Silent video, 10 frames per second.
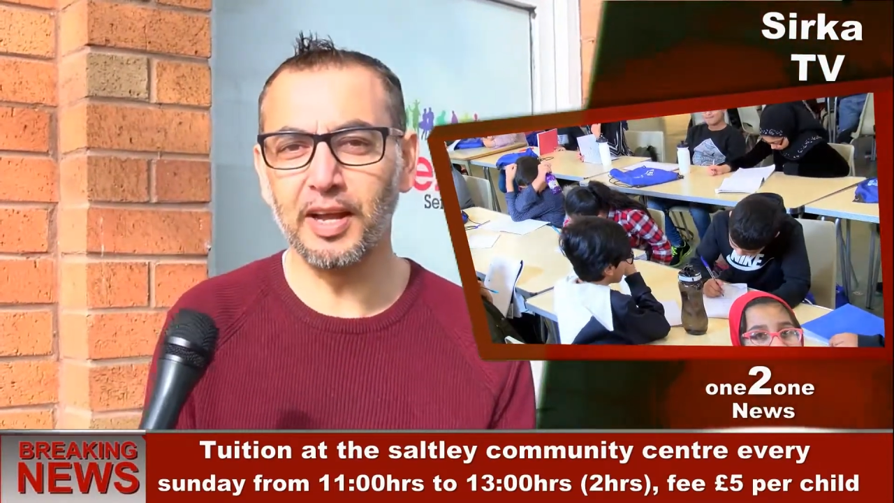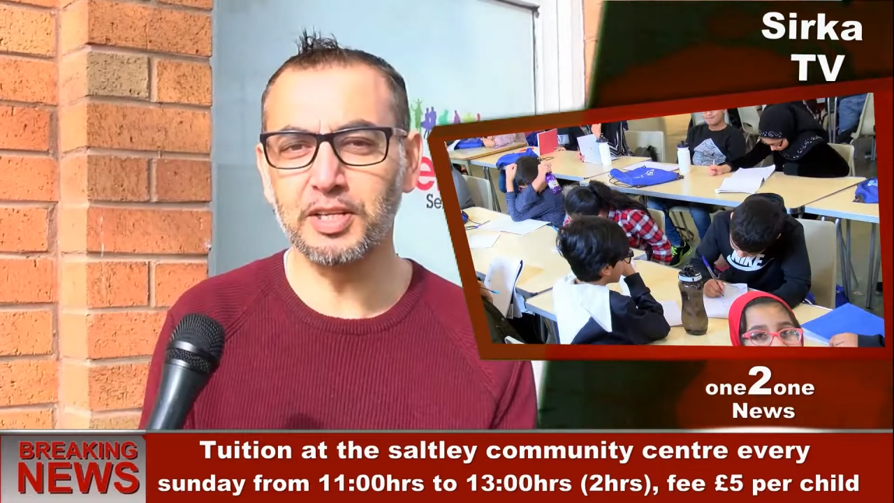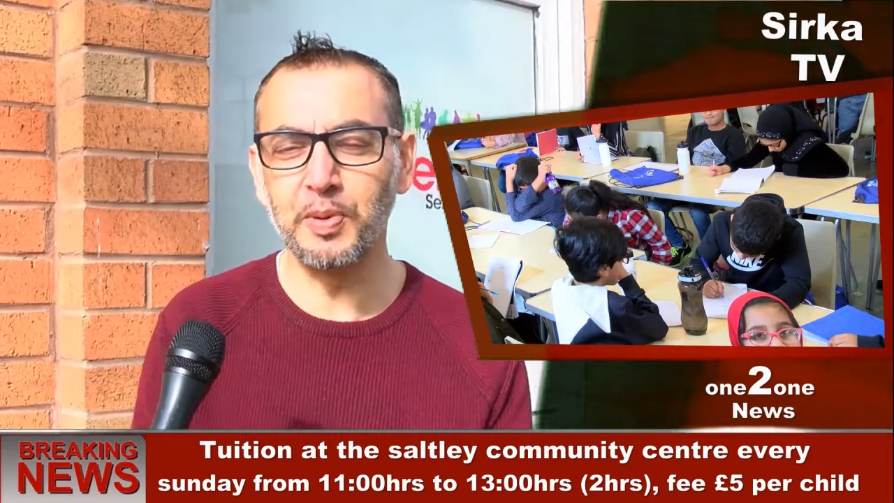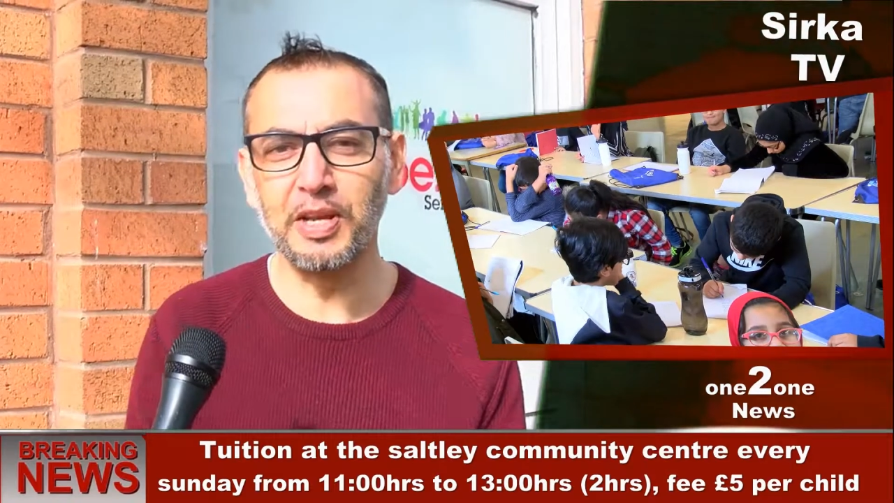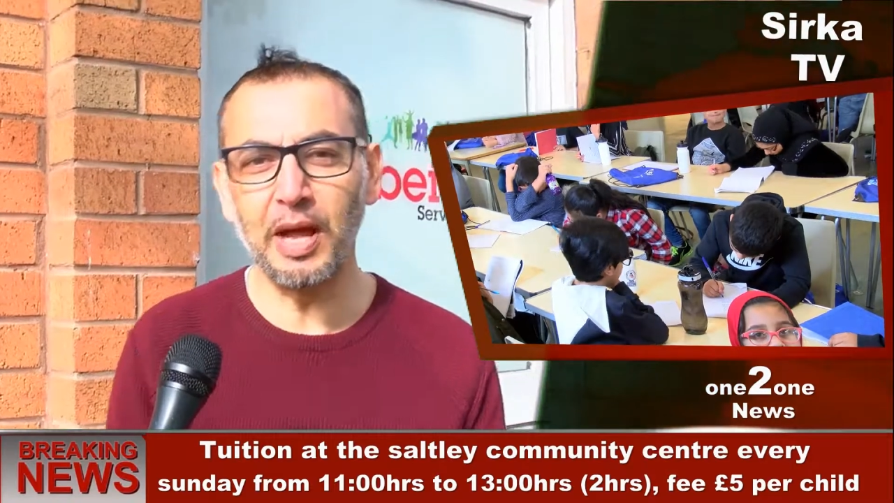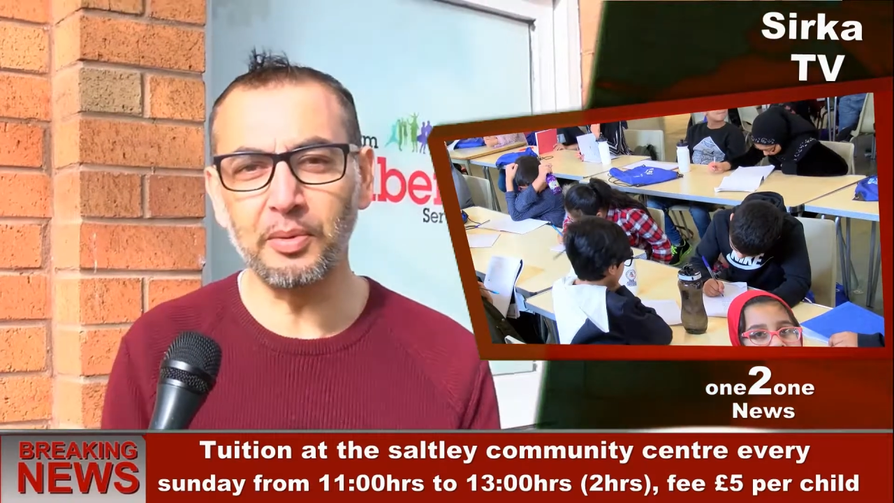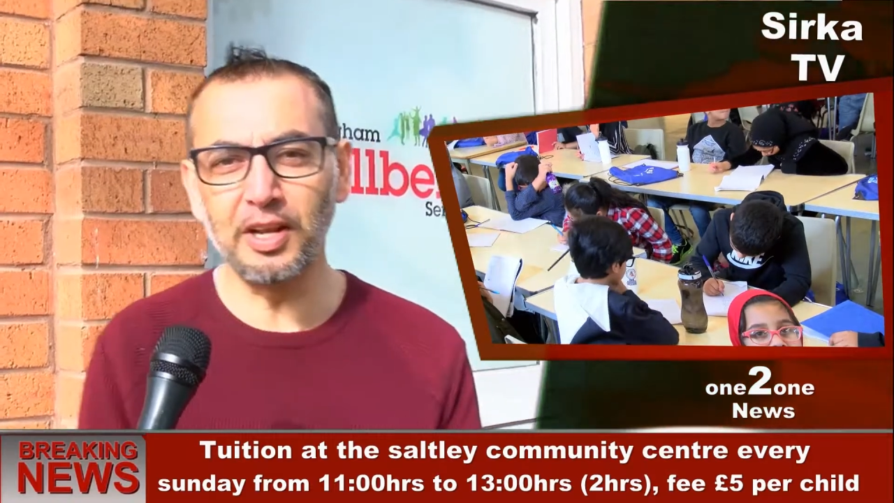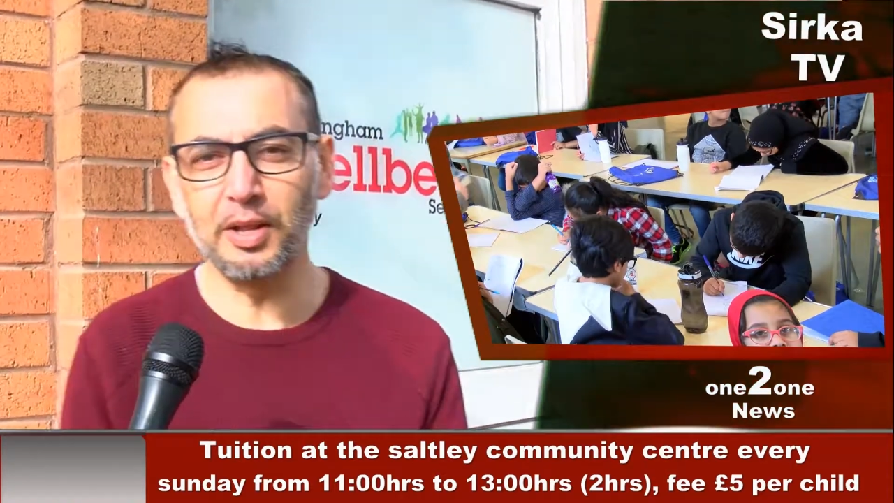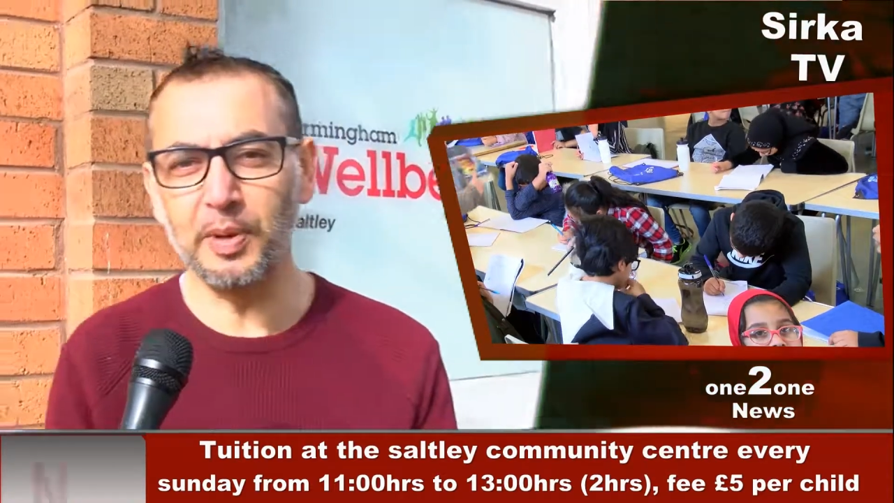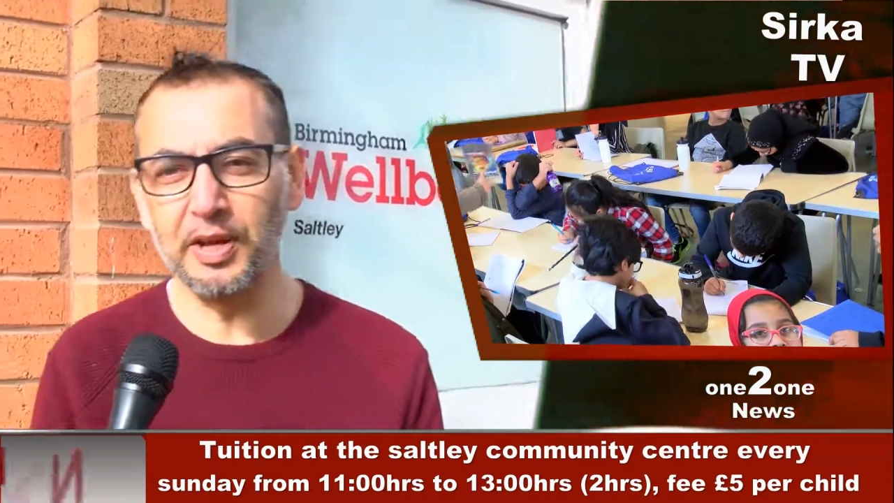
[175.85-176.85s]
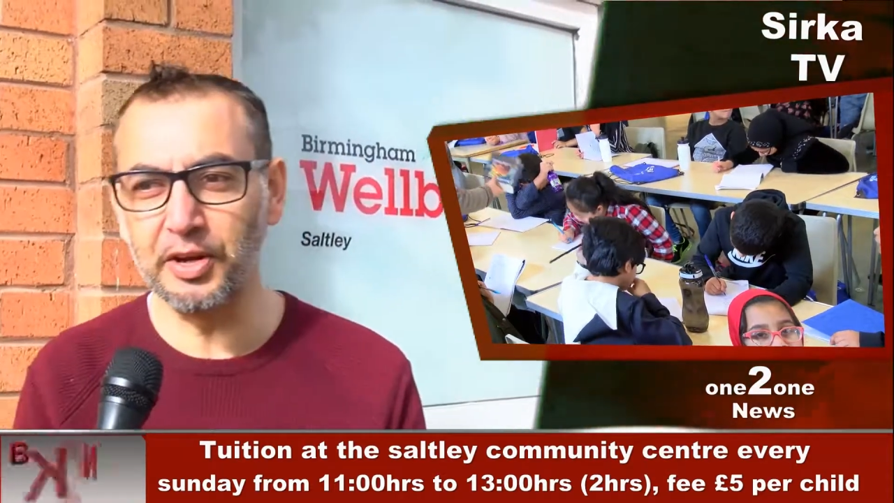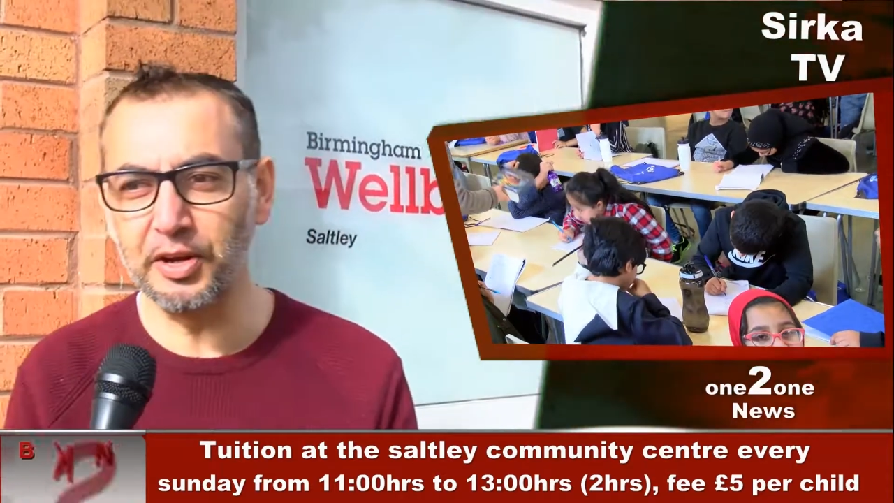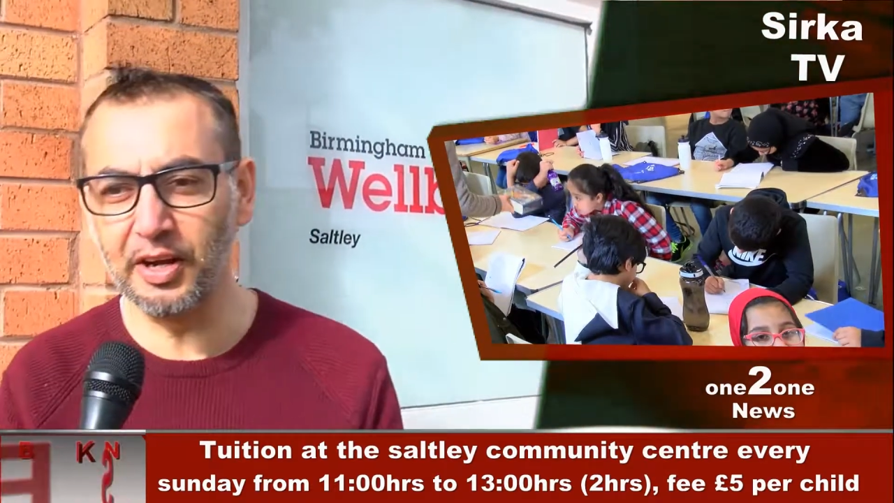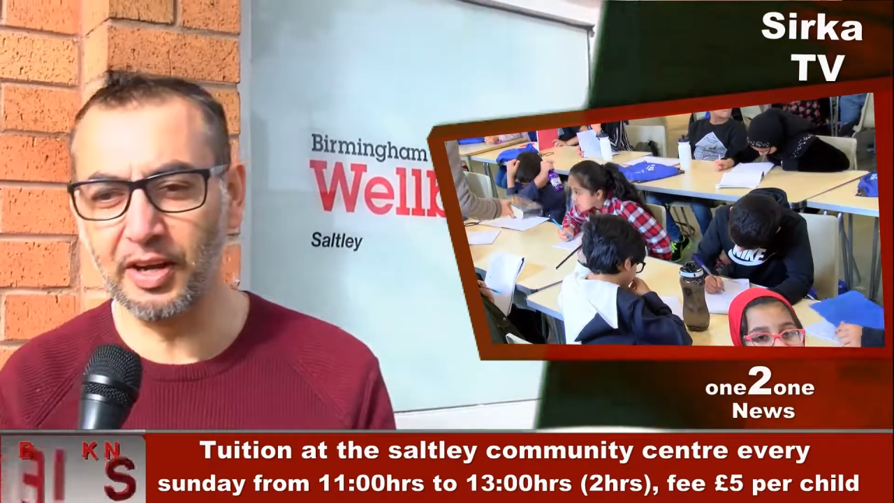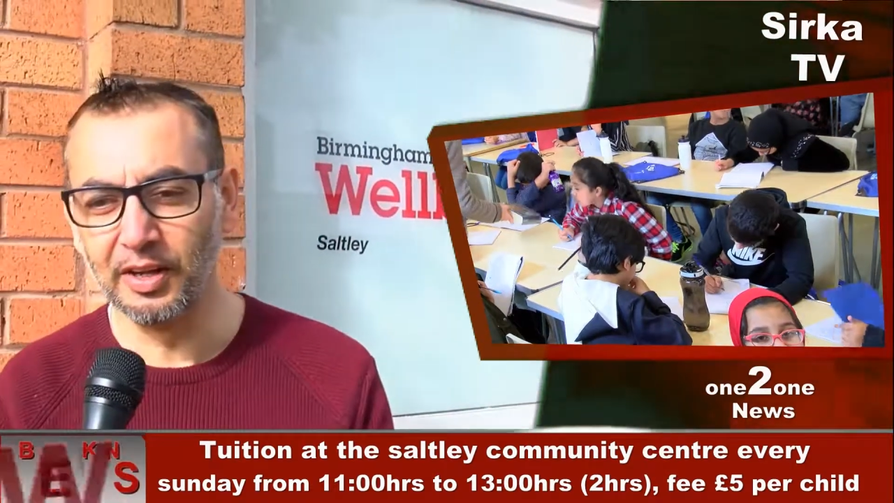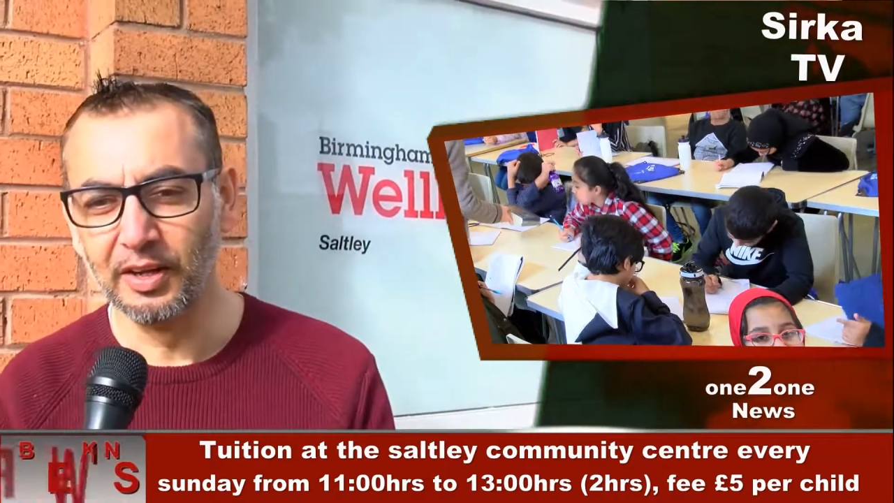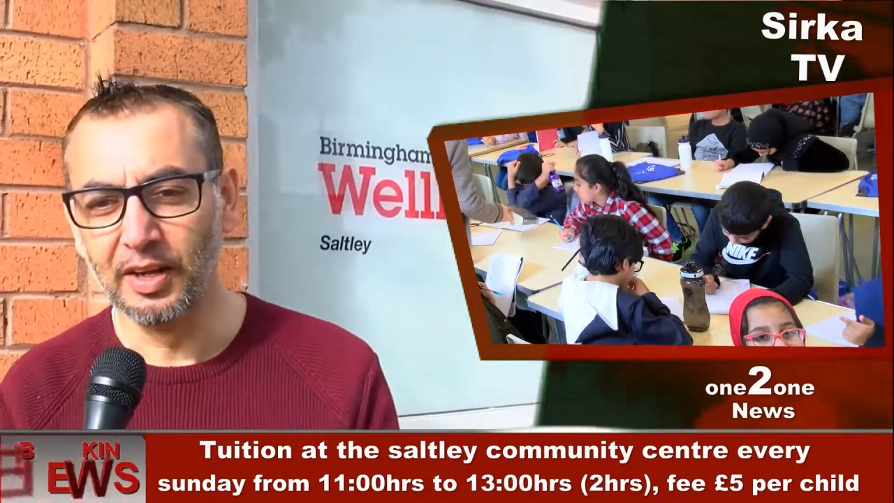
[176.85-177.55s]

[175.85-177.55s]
It's been now nearly been a year.